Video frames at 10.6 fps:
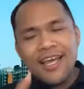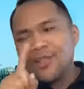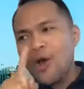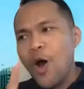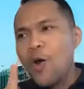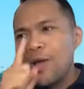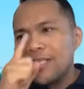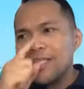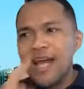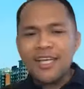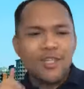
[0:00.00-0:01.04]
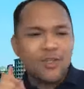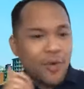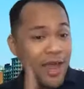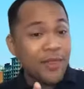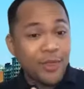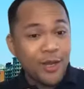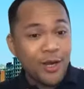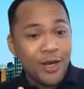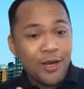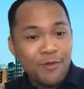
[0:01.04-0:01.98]
it's always nice to
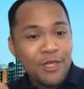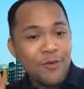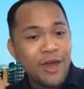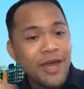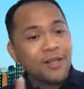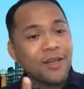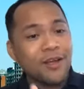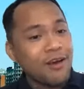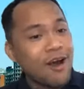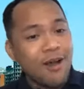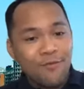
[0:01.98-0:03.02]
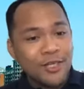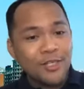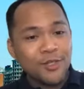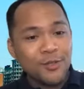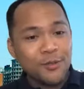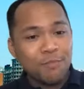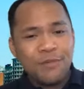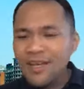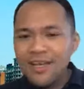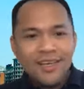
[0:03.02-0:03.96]
enter when you enter the conference
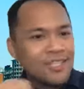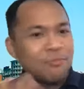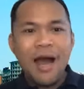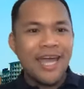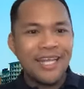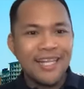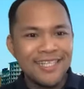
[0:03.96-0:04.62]
room, smile.